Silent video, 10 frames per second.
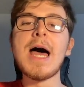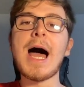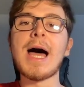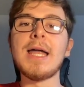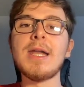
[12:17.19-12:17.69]

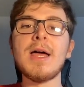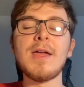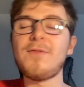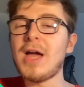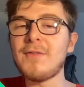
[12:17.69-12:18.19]
And
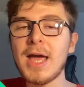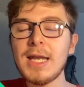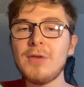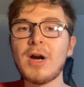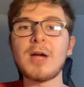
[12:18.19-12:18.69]
if you have
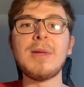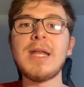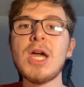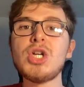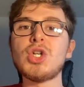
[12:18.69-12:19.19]
any
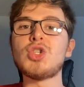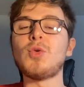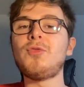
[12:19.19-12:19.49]
recommendations or